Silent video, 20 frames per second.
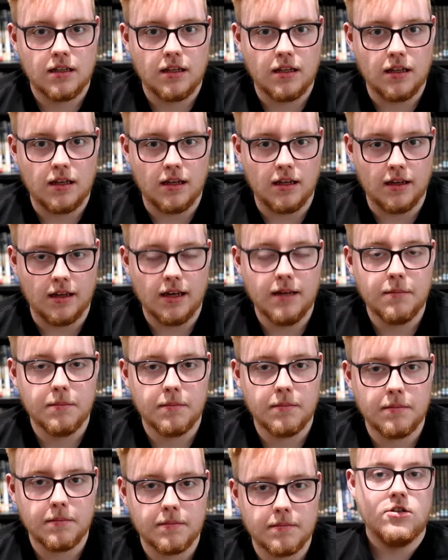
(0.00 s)

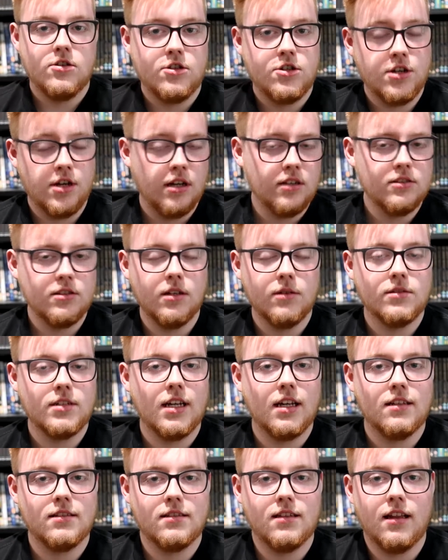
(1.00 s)
Yep. She also
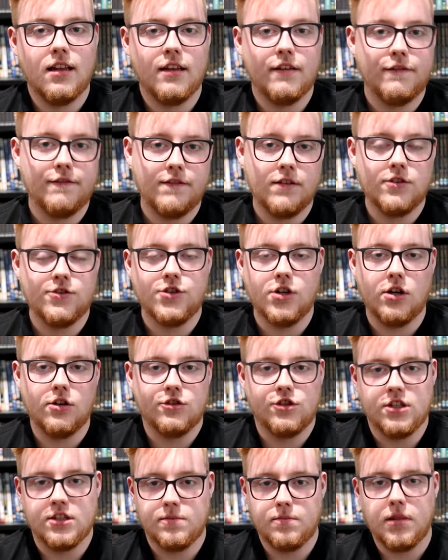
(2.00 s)
tells Cliff that
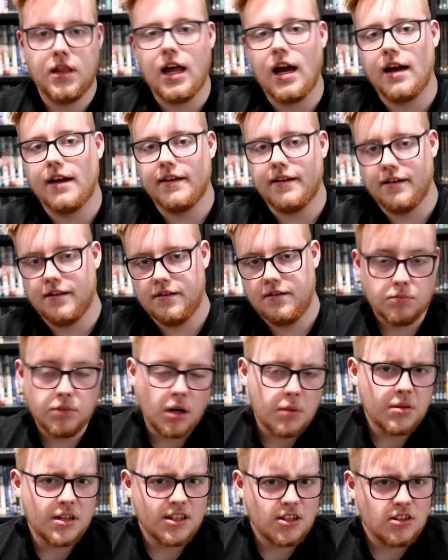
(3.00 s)
George is blind.
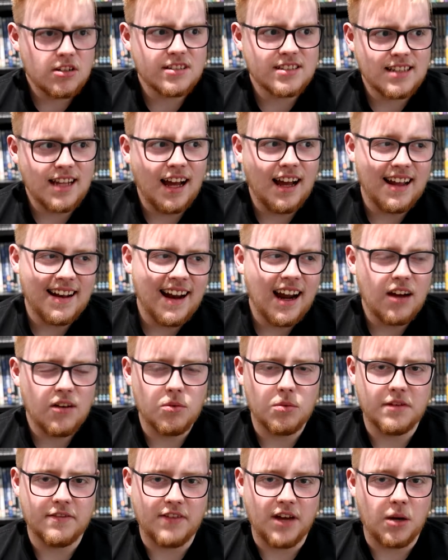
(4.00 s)
Probably could have started
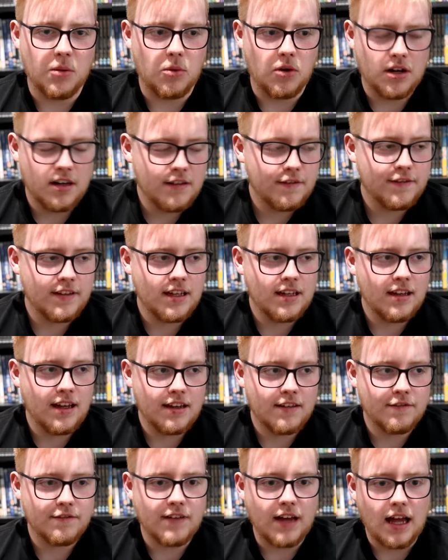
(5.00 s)
out with that one. I feel
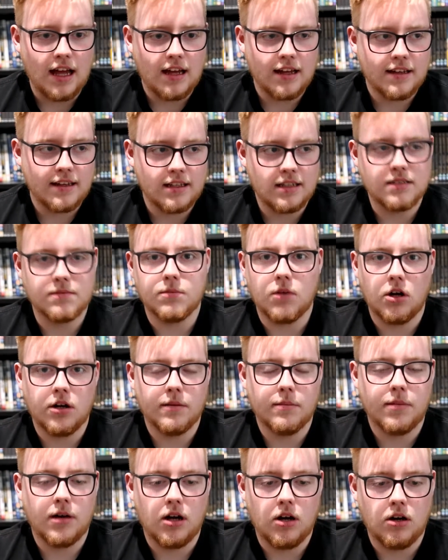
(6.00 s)
like that is more
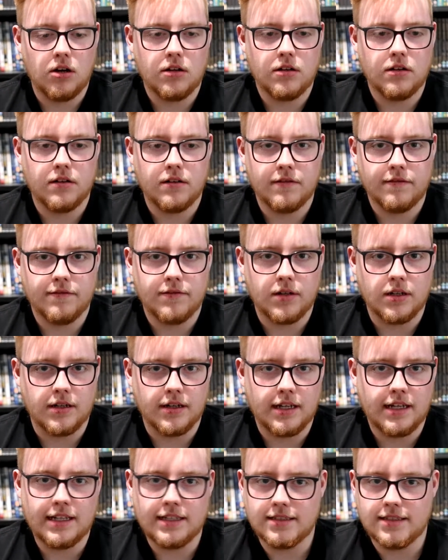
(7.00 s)
important than
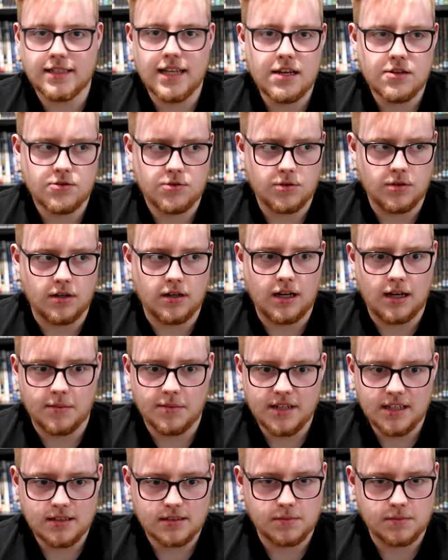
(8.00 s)
his sexual habits,